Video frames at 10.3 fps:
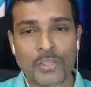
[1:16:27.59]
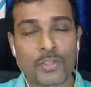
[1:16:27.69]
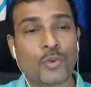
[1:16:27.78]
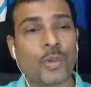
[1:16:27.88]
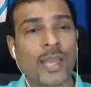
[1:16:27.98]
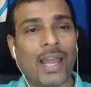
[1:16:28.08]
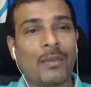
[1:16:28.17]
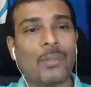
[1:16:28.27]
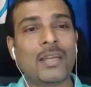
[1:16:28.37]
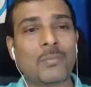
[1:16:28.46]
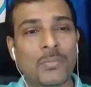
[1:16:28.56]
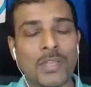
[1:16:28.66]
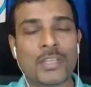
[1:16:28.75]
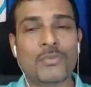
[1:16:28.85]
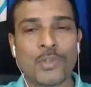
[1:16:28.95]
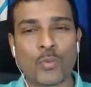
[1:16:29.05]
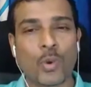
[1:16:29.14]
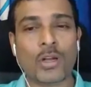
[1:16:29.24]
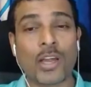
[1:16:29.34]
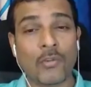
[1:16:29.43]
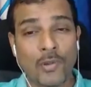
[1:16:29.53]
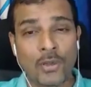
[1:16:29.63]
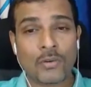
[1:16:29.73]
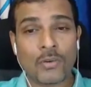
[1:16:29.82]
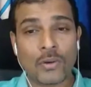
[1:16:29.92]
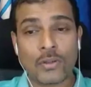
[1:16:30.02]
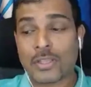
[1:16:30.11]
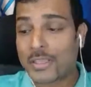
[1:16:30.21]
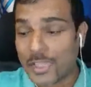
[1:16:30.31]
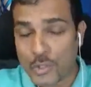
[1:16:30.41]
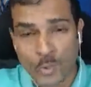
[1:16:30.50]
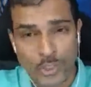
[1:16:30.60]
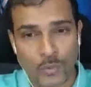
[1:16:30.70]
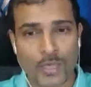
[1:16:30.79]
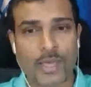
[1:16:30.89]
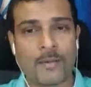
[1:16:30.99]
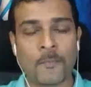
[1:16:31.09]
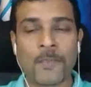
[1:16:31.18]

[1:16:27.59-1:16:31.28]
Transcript: You can be at peace with whatever the things what you have.